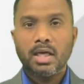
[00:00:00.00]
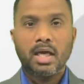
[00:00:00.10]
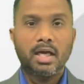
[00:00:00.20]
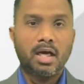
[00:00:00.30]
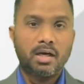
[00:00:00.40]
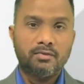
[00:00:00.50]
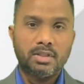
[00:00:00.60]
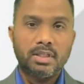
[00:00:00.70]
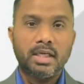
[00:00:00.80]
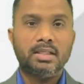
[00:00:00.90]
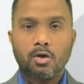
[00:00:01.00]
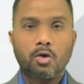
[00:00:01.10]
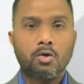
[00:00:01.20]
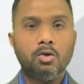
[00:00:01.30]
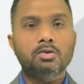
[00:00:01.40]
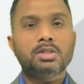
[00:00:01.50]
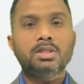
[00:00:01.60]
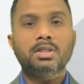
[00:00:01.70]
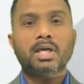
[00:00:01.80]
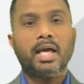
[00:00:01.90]
and after that
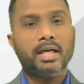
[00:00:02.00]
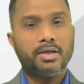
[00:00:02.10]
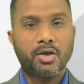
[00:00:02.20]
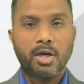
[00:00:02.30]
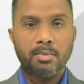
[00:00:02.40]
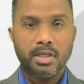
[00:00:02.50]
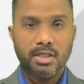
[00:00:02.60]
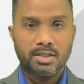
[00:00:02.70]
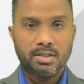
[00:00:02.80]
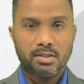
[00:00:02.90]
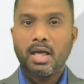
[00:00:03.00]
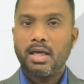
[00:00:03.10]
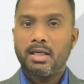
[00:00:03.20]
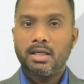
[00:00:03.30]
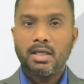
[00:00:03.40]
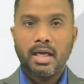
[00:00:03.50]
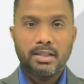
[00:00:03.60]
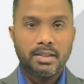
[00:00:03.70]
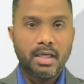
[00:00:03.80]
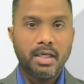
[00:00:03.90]
conclusion and recommendations, and at
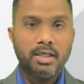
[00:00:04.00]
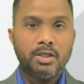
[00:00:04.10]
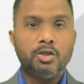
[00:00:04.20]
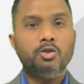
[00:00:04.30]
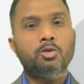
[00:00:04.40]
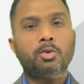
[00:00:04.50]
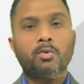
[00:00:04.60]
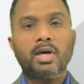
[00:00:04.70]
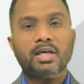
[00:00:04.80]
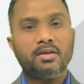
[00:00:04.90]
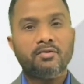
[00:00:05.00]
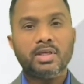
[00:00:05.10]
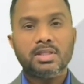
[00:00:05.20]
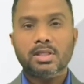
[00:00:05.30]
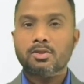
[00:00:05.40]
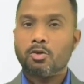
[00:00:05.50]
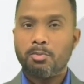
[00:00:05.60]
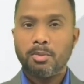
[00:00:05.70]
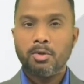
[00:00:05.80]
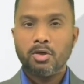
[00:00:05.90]
the end you provide references or
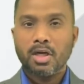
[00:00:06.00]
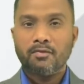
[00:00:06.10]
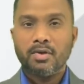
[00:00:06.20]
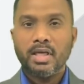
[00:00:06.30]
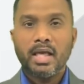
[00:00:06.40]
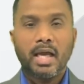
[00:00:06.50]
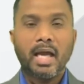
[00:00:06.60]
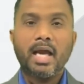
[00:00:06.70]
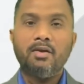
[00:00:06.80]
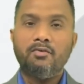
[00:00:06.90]
bibliography, and